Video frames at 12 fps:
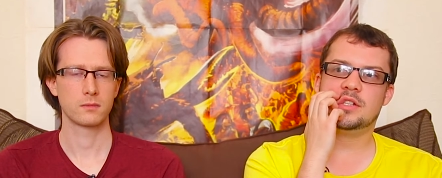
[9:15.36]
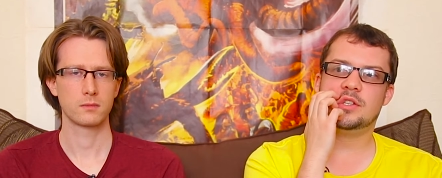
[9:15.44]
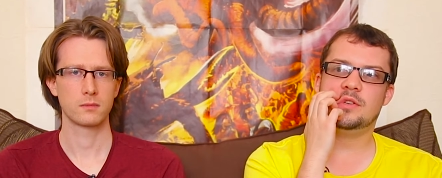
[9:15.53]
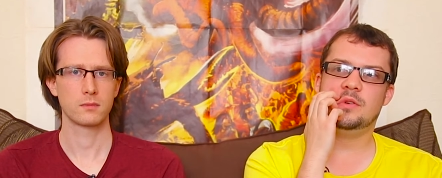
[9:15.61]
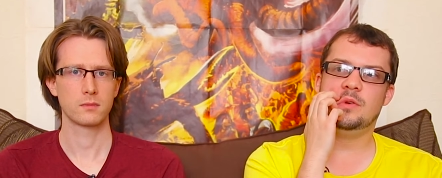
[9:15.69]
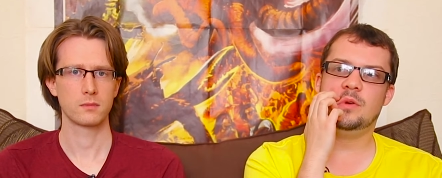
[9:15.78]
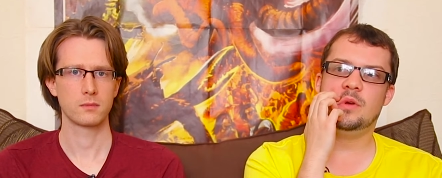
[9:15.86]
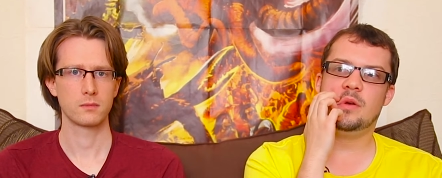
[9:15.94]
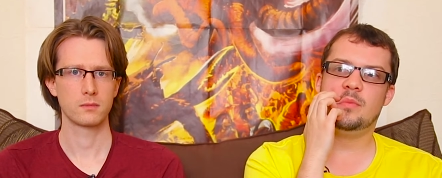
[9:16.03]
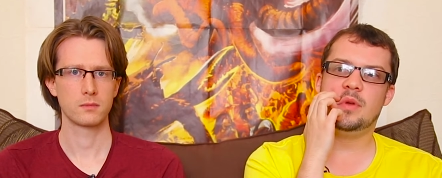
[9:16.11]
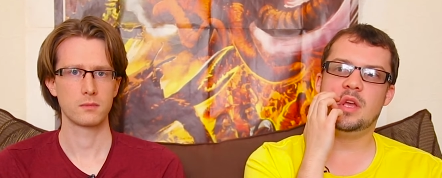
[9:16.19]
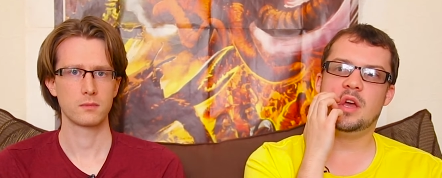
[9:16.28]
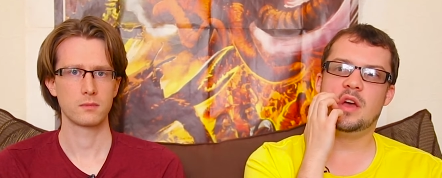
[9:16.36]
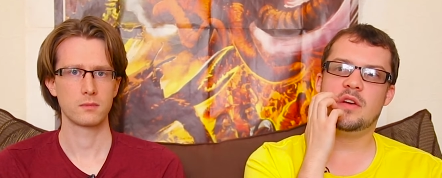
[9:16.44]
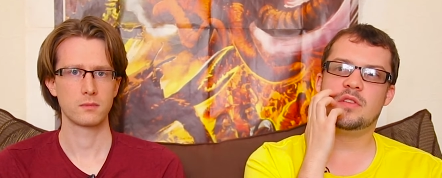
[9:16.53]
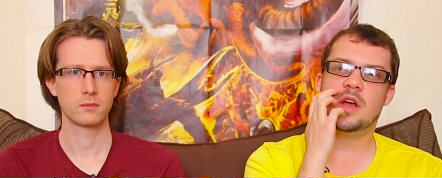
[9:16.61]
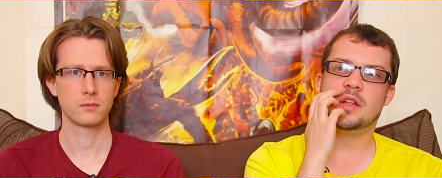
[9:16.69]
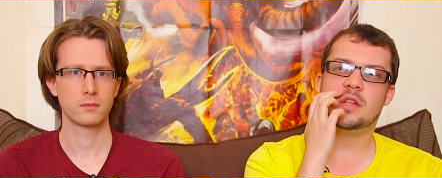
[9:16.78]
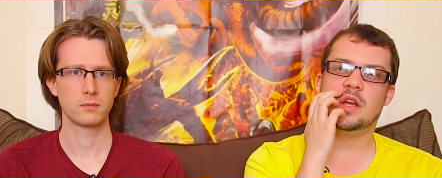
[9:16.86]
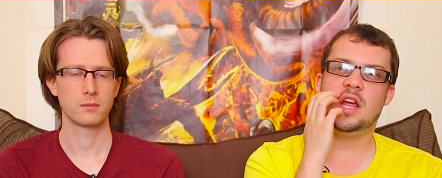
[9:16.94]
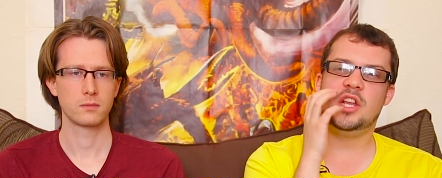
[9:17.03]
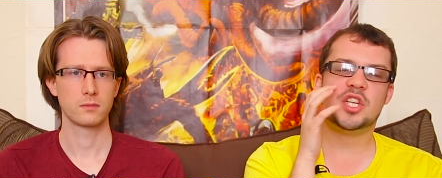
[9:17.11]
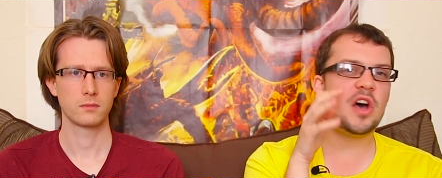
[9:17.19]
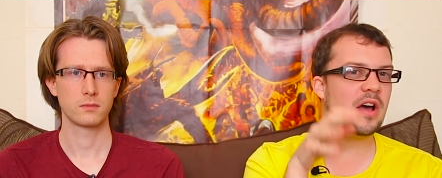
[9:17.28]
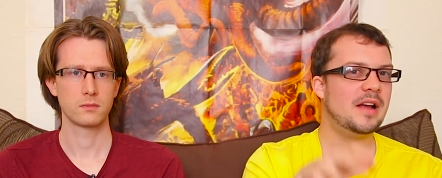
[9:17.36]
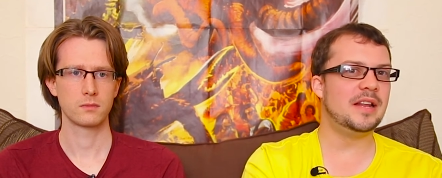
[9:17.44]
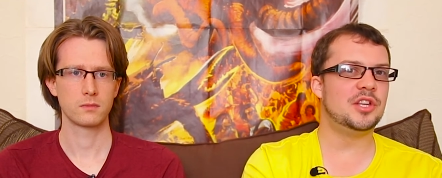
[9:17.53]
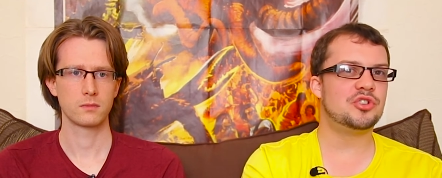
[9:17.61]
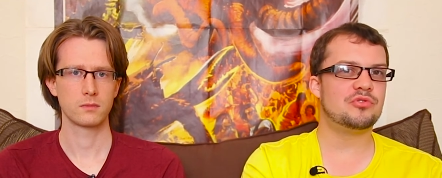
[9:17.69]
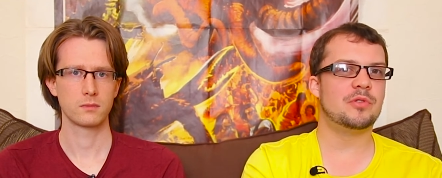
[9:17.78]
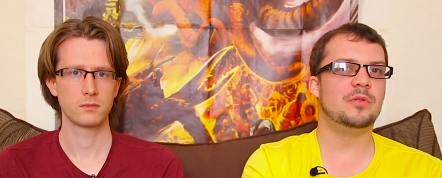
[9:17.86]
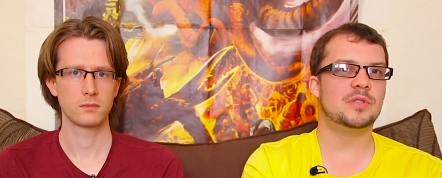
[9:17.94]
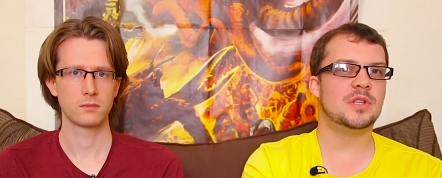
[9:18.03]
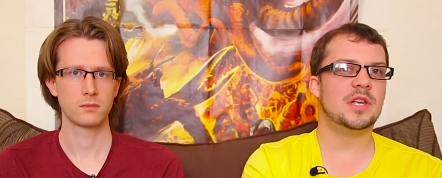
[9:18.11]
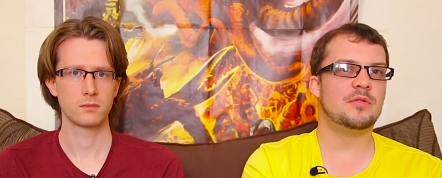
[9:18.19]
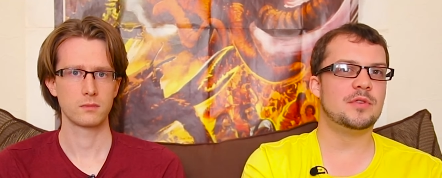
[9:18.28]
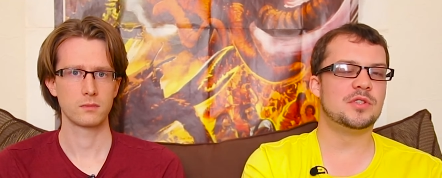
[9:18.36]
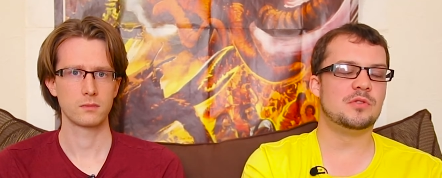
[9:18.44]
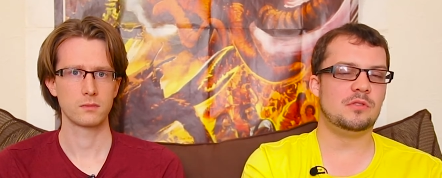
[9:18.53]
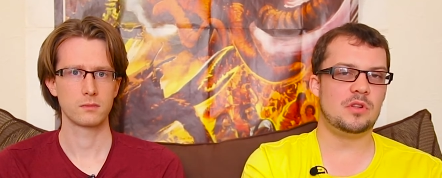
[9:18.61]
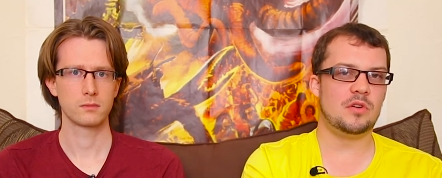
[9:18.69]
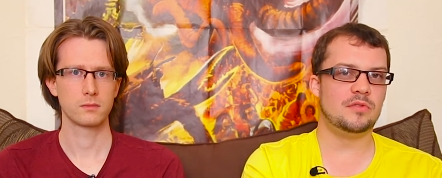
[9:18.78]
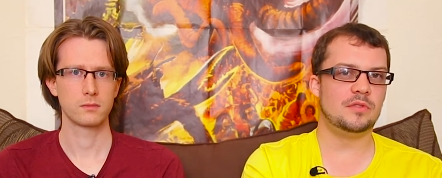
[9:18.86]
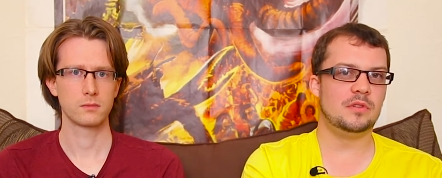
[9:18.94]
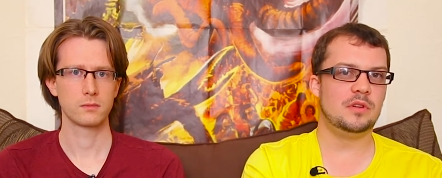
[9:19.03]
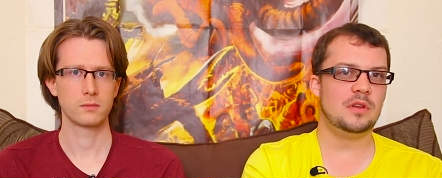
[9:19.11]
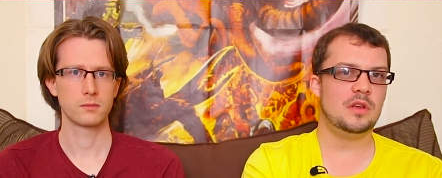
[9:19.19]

Speaker 1: to be a, a, entirely true to the original novel.